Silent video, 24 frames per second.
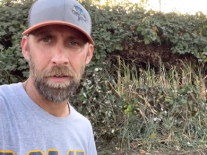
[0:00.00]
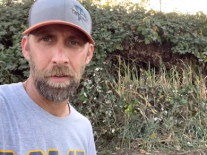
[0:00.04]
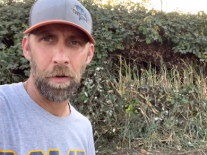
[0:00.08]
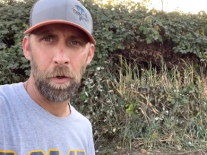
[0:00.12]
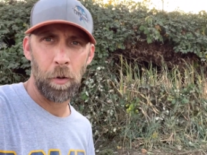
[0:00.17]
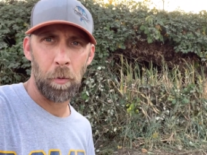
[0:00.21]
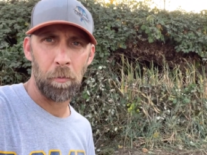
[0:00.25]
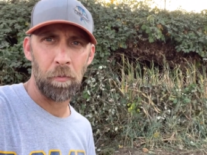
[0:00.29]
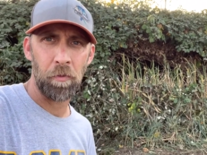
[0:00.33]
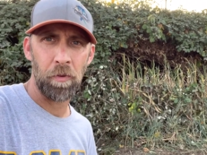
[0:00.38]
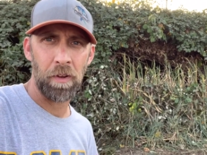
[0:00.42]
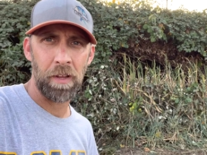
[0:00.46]

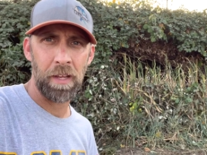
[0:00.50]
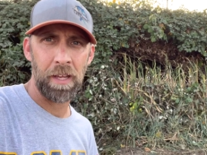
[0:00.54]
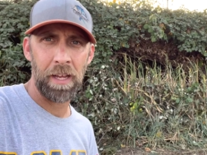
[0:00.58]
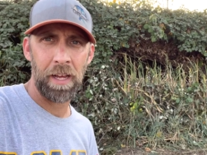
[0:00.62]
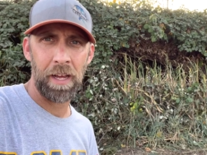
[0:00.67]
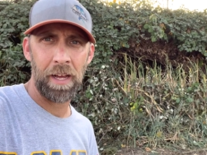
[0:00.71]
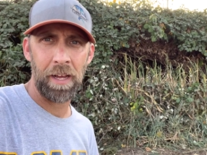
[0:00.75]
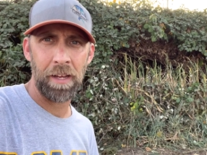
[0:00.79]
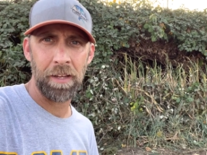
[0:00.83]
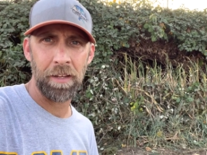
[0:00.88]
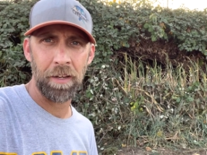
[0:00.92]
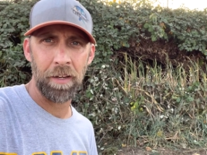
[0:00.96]
hopefully
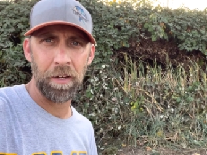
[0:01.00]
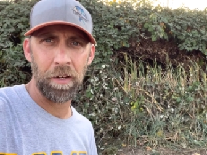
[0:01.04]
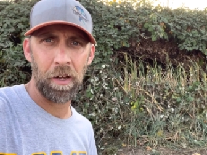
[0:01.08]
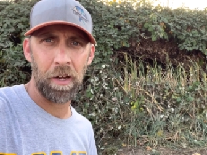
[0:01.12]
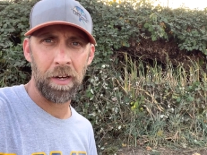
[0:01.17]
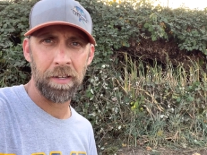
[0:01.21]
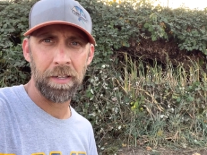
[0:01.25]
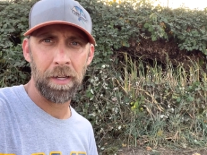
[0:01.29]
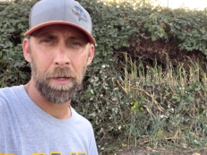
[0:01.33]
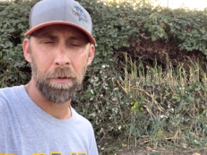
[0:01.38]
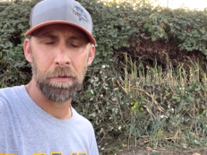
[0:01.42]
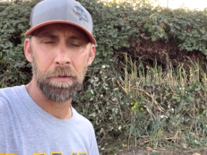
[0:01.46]
you can
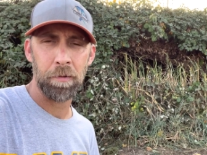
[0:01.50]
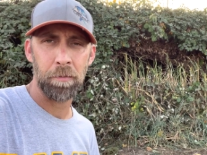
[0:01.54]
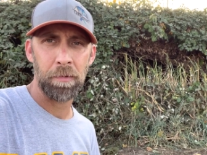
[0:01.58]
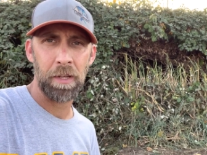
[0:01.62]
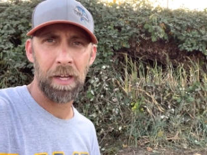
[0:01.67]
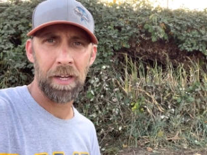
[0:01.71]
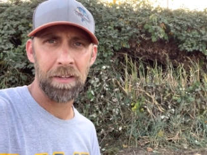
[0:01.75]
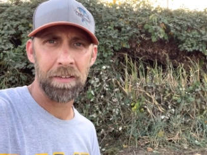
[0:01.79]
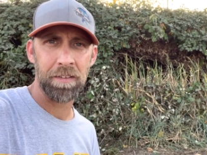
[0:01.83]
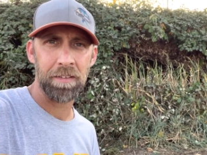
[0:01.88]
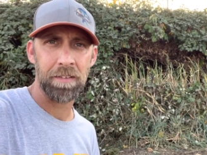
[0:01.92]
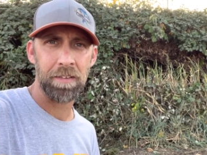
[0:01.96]
knock down some
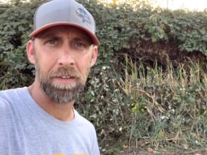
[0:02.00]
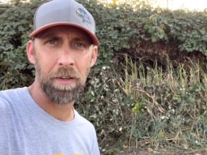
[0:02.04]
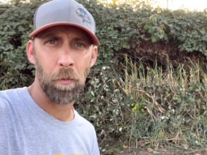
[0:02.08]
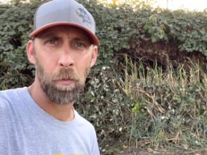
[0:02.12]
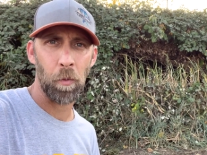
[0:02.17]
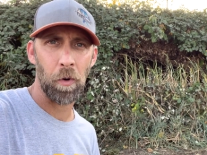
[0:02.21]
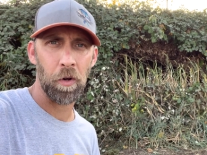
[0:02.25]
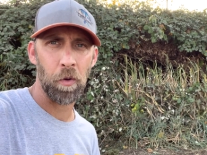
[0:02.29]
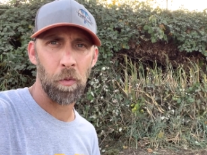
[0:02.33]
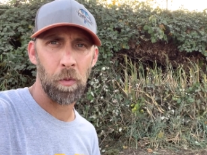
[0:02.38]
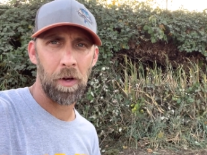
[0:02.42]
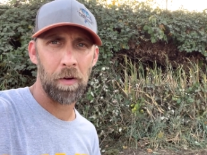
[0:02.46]
ducks. It
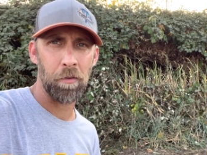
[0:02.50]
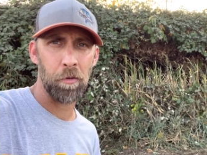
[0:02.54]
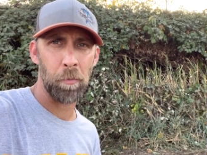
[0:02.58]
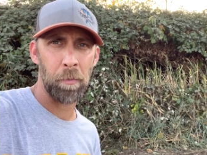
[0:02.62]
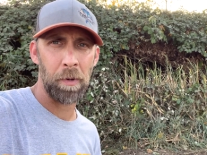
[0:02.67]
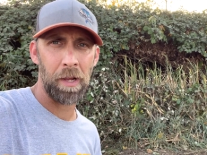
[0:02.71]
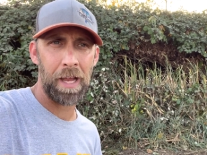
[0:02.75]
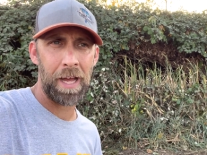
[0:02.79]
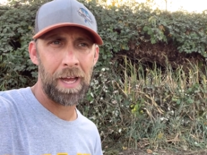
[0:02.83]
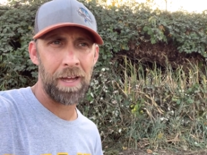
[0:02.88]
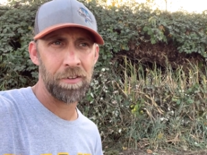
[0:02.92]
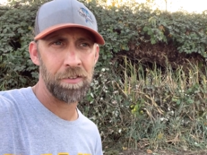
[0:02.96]
worked well for
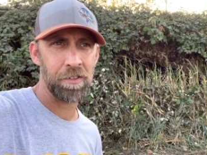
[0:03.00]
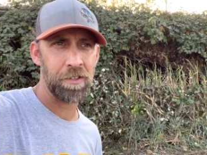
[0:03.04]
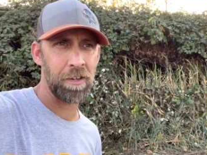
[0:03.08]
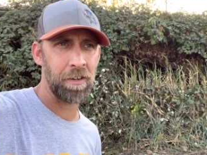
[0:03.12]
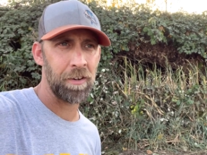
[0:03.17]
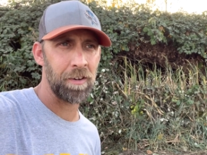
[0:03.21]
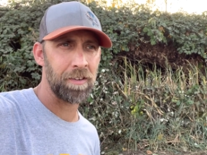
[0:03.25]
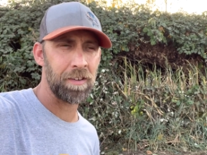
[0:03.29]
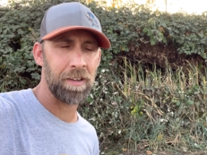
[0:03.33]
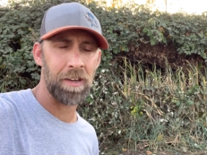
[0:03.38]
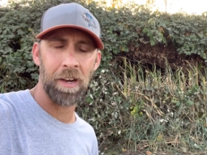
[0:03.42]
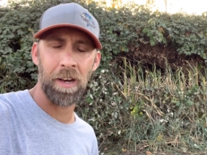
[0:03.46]
me last
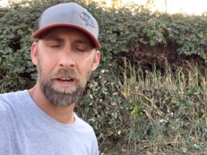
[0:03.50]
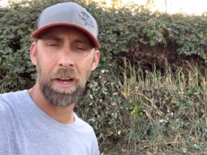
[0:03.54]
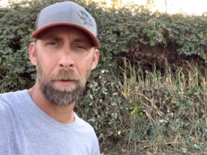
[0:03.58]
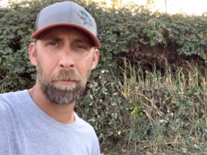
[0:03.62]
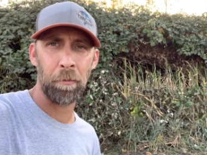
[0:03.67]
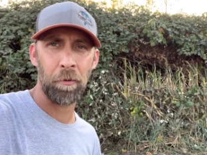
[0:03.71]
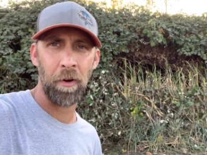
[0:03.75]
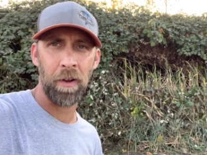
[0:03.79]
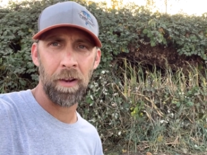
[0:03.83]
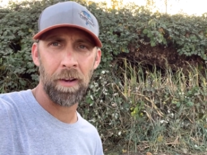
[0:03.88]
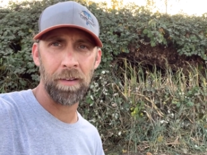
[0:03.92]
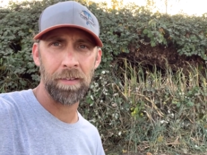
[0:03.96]
year. It's a little
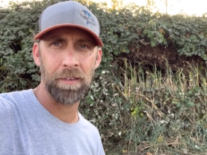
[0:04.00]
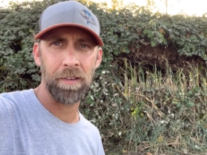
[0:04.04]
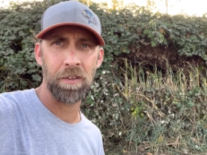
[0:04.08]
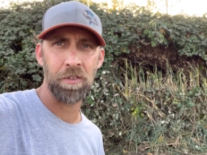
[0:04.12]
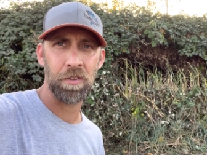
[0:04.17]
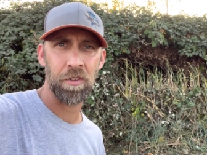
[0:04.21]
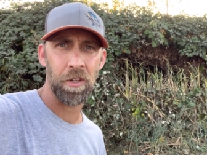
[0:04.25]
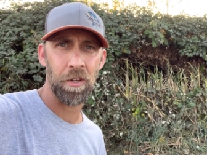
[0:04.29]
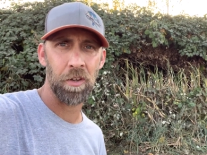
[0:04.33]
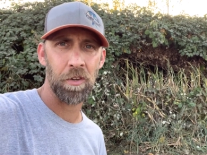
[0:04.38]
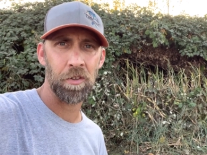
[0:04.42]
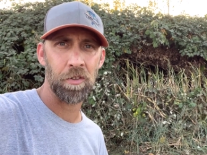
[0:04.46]
upgraded
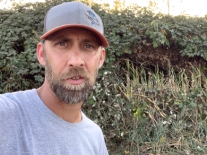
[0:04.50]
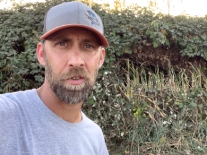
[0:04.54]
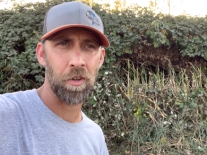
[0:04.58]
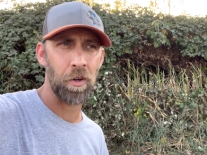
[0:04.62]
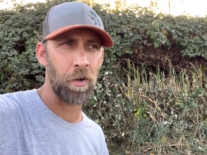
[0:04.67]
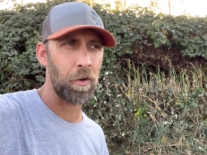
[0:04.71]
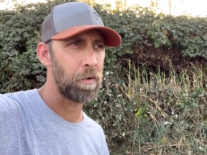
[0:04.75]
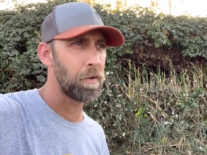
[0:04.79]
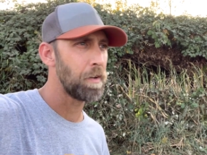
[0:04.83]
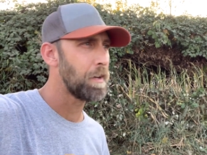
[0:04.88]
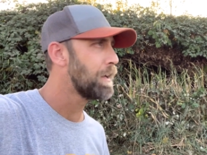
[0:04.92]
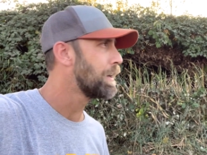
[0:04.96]
this year,
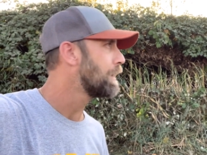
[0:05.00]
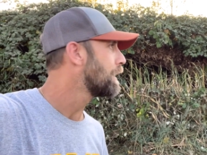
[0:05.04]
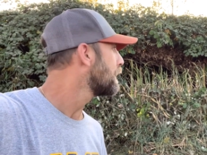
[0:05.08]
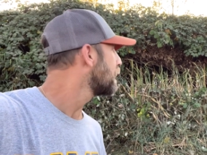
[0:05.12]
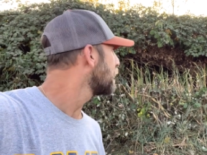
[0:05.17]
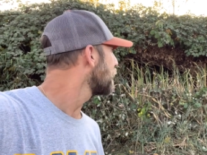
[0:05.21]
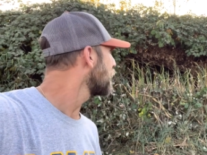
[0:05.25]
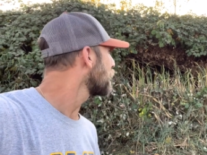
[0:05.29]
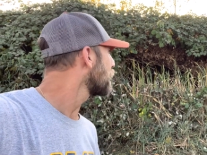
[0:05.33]
so I